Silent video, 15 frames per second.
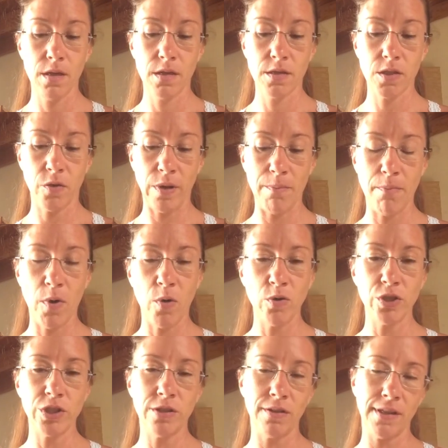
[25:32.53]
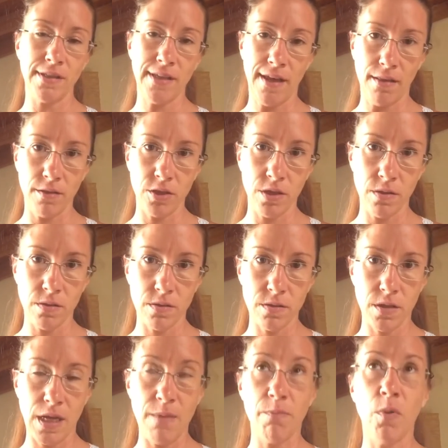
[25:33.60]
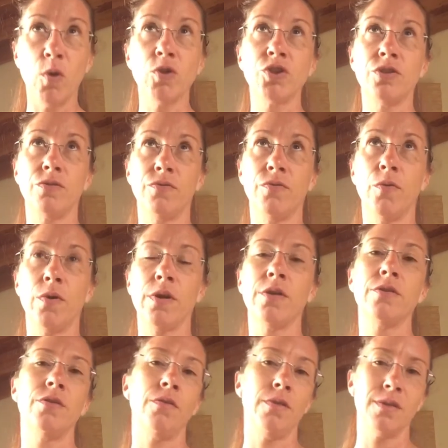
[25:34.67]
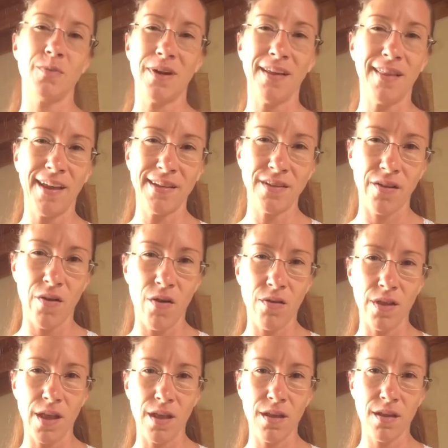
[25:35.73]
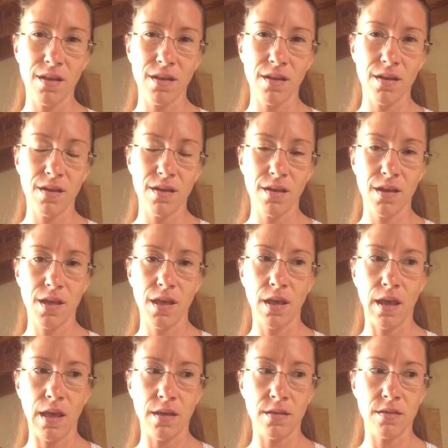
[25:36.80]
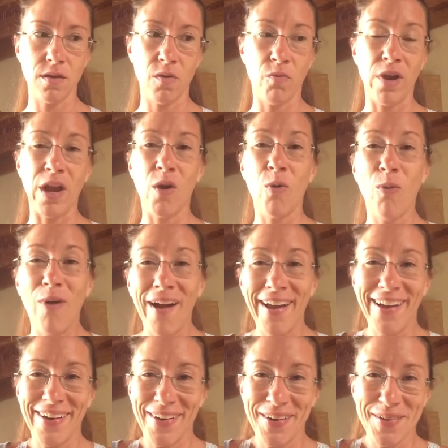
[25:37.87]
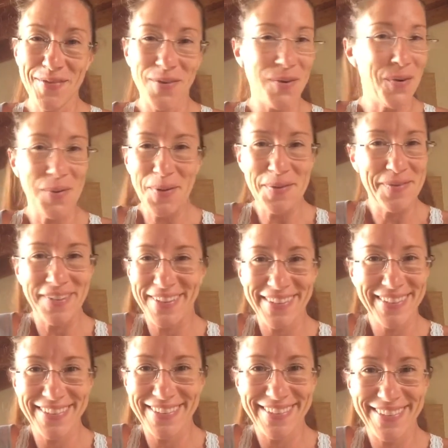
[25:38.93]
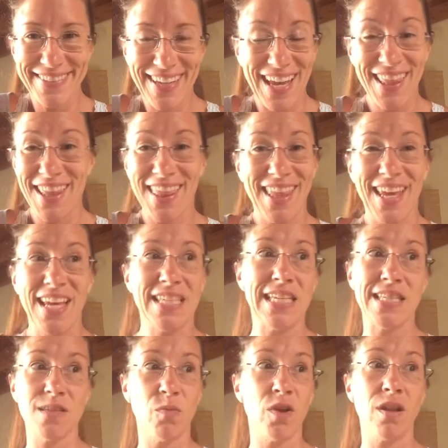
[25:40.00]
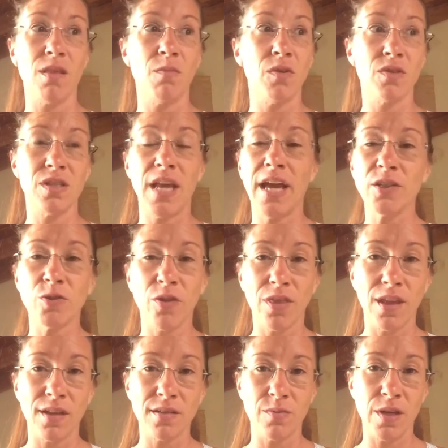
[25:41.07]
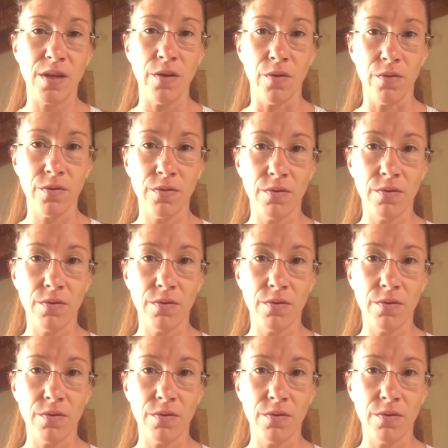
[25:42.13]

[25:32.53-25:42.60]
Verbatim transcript: So, emotional intelligence, emotional fortitude is what I like to call it, is required for all of us. And the thing is, it's one of the most natural things we do.